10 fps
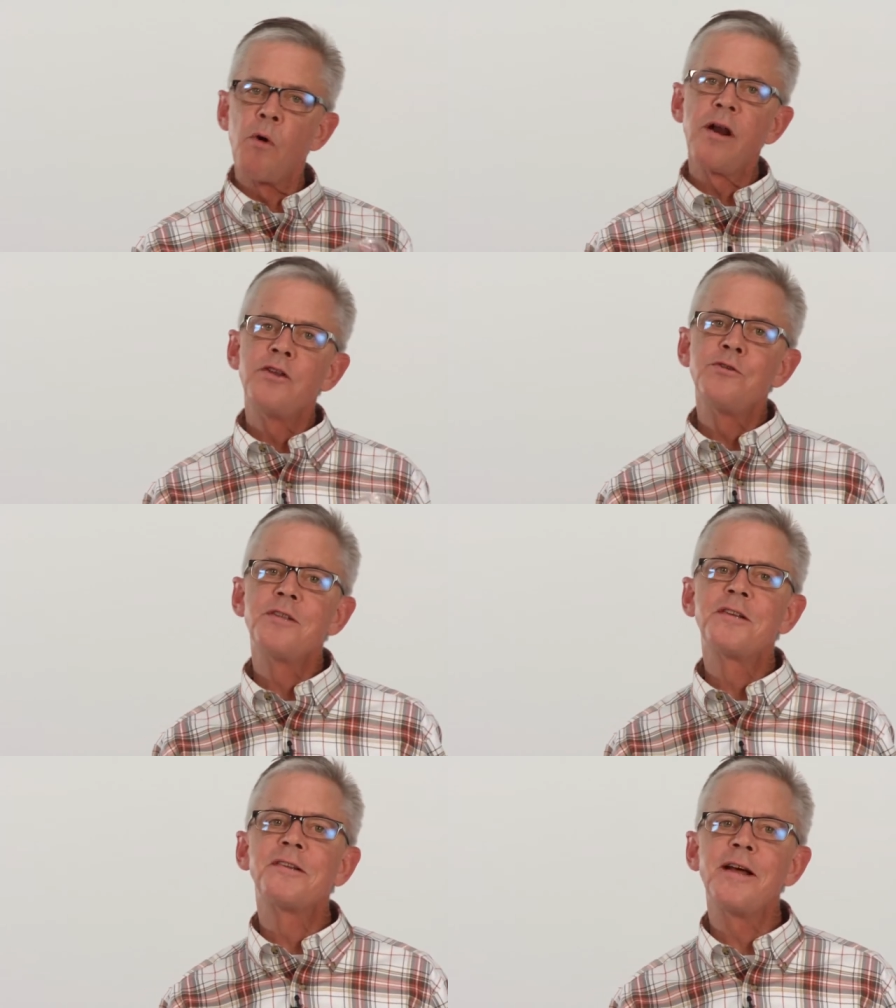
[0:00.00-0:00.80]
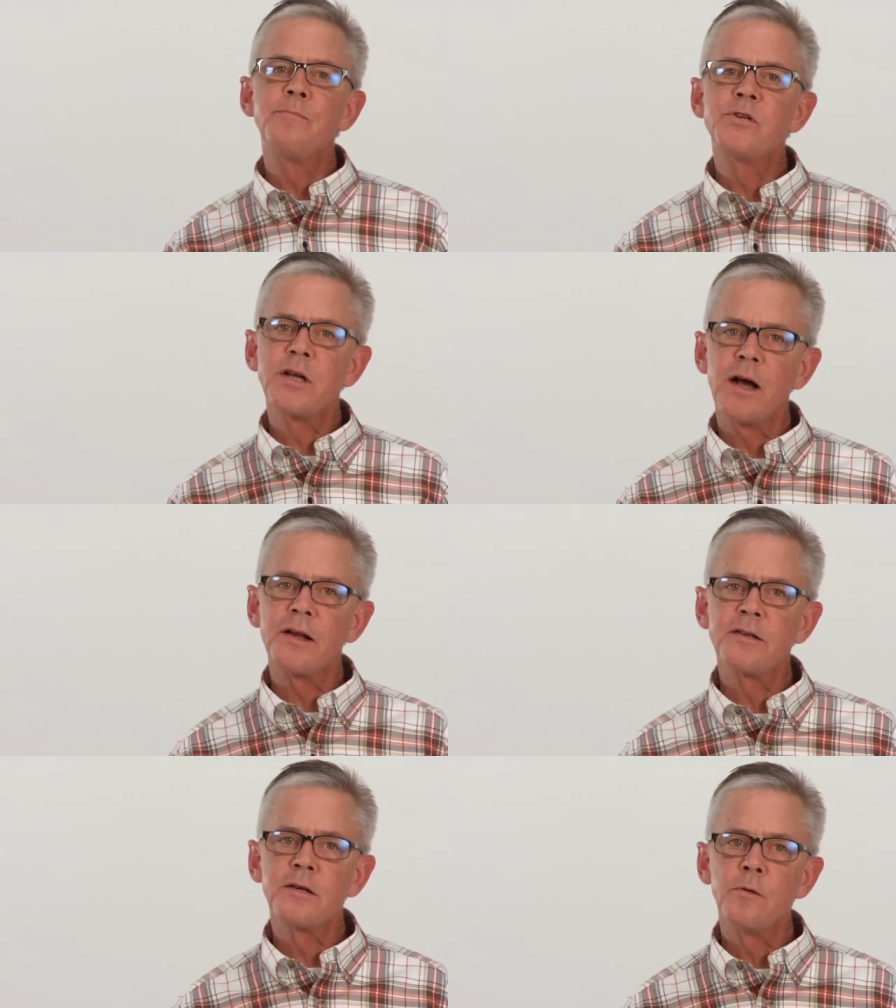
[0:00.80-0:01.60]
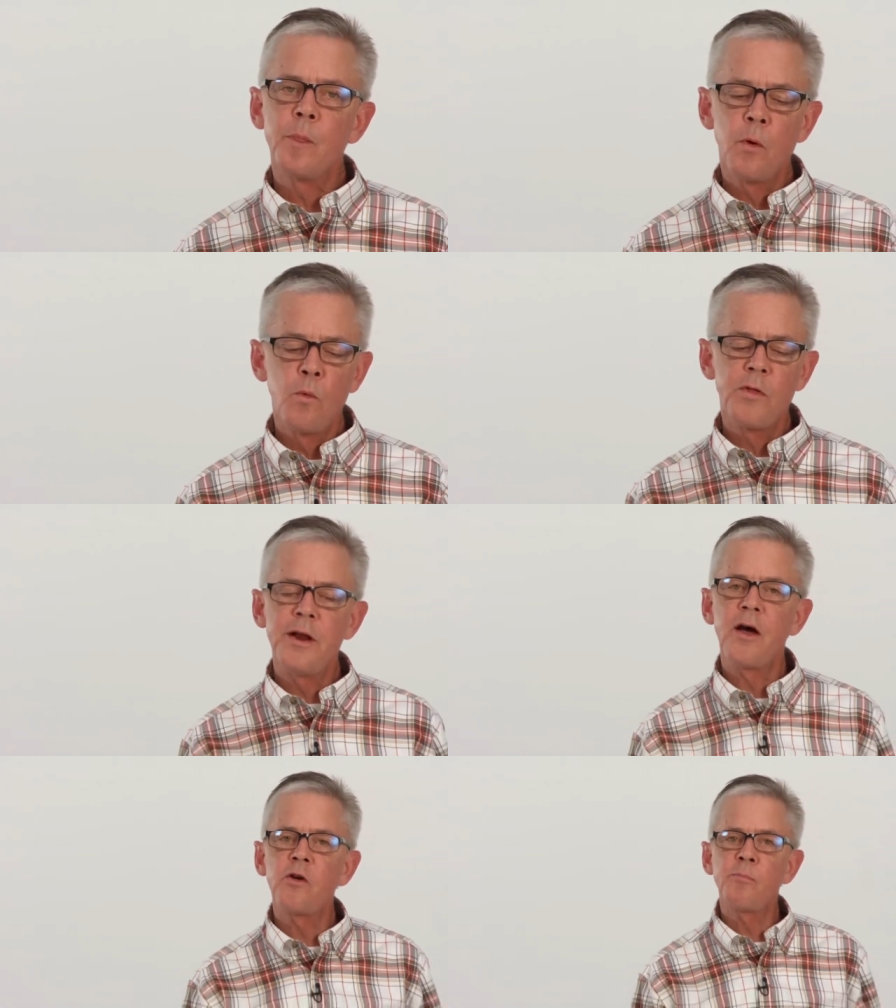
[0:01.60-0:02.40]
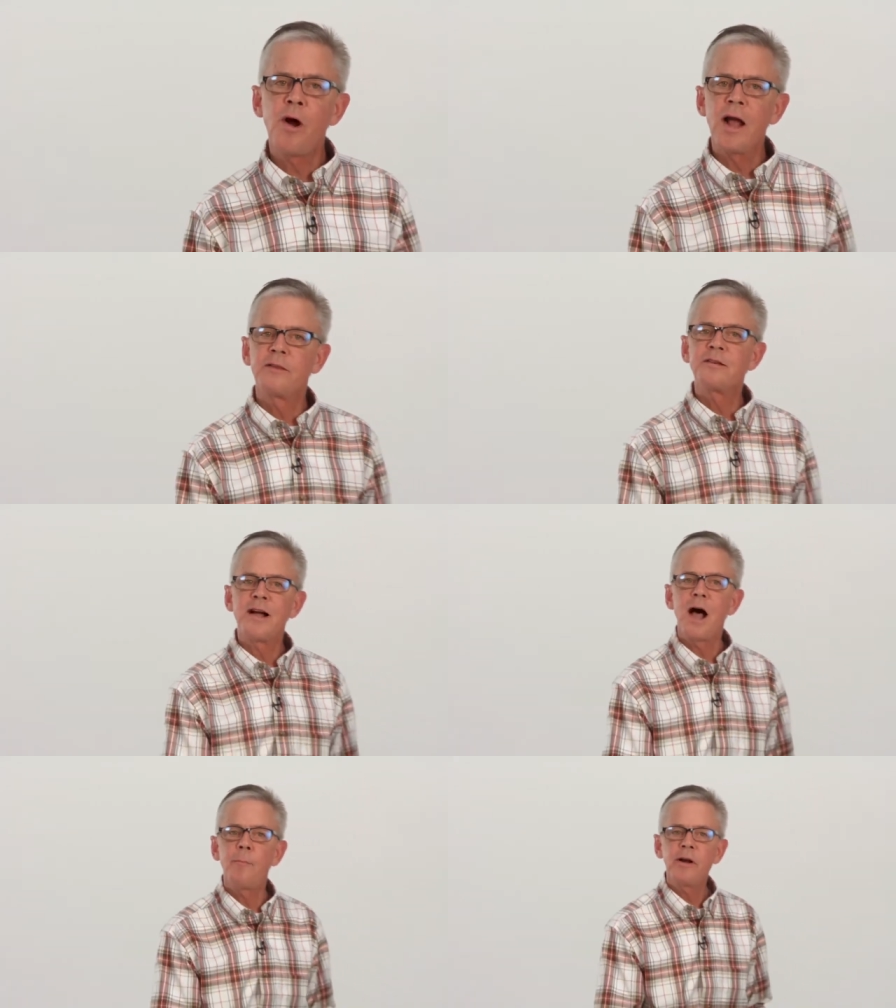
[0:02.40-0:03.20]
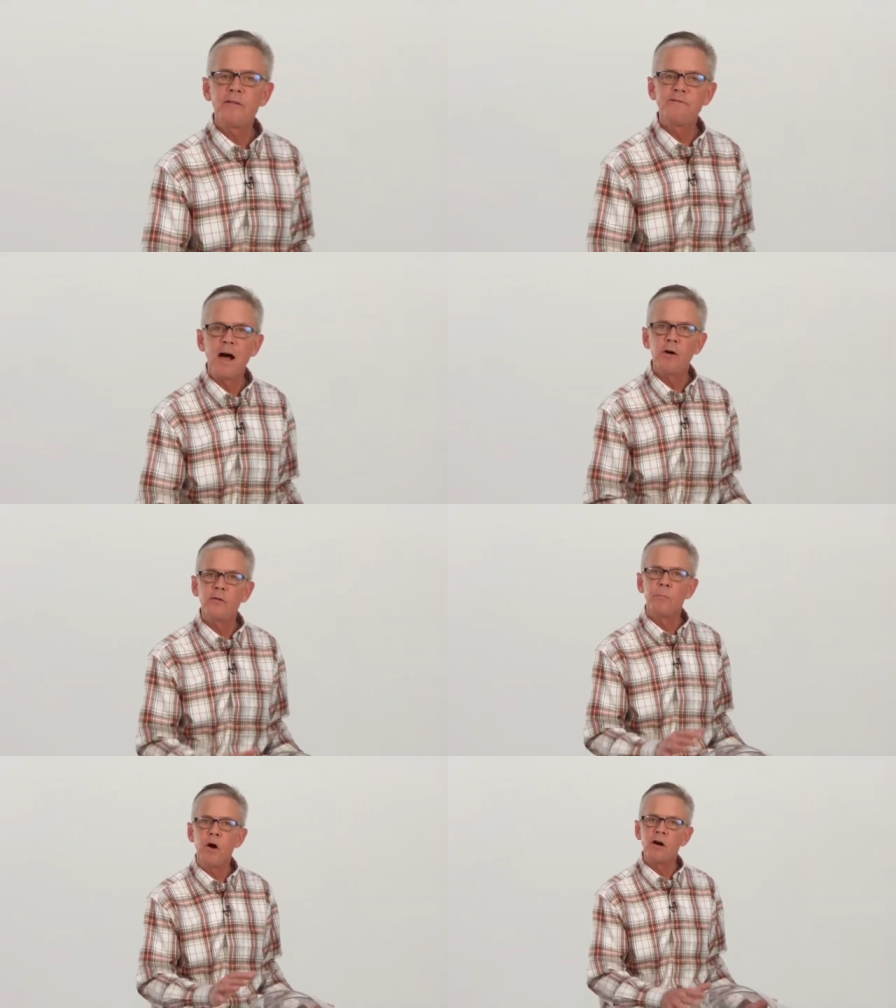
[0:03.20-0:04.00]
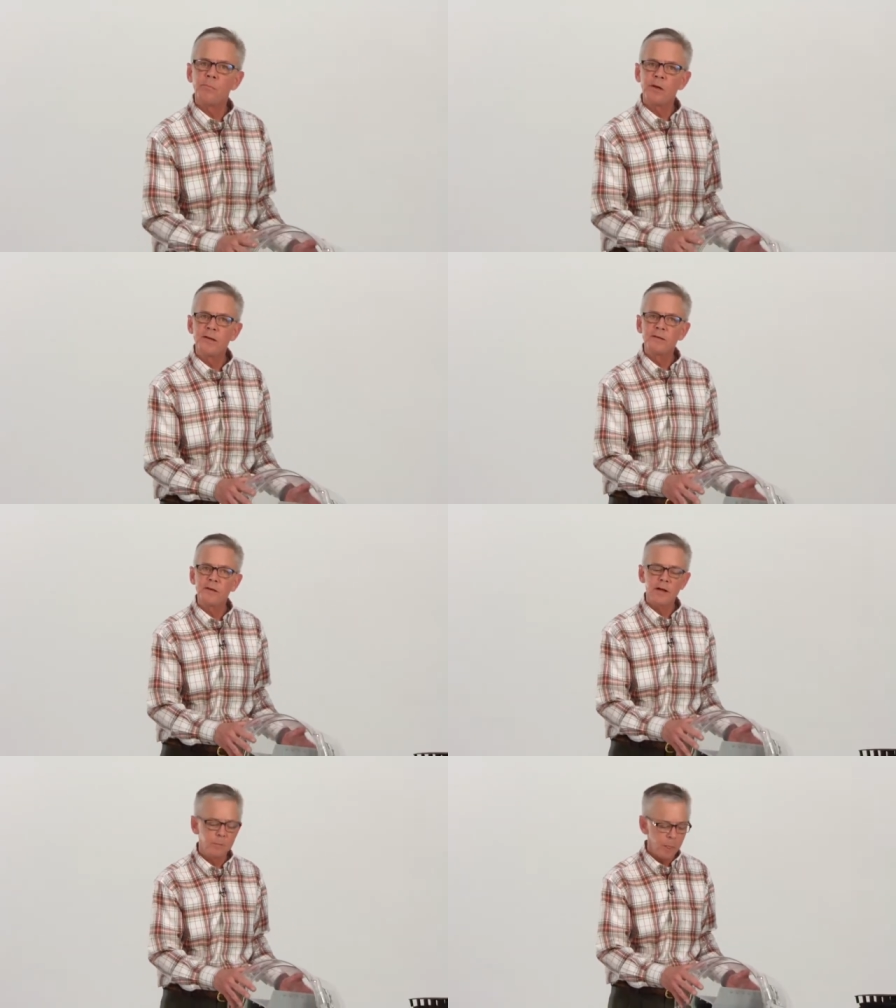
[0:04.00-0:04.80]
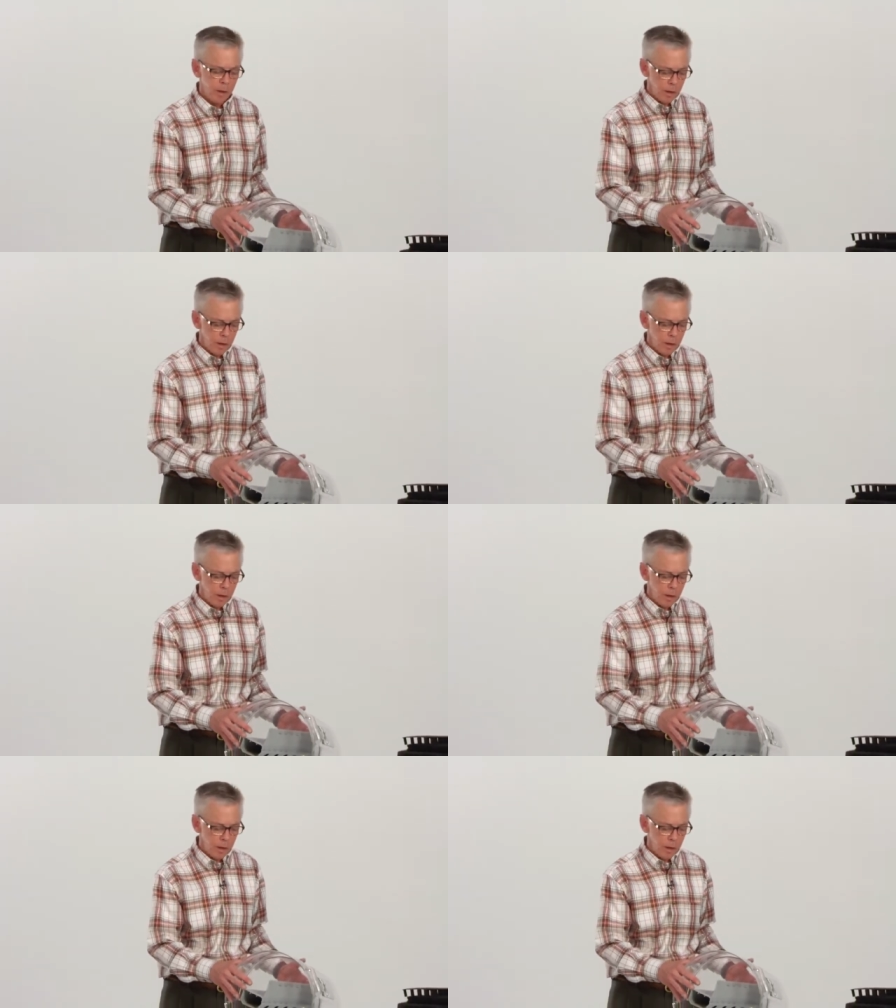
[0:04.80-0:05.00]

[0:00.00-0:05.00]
we're going to do the same test with another product that's commonly found in the marketplace today.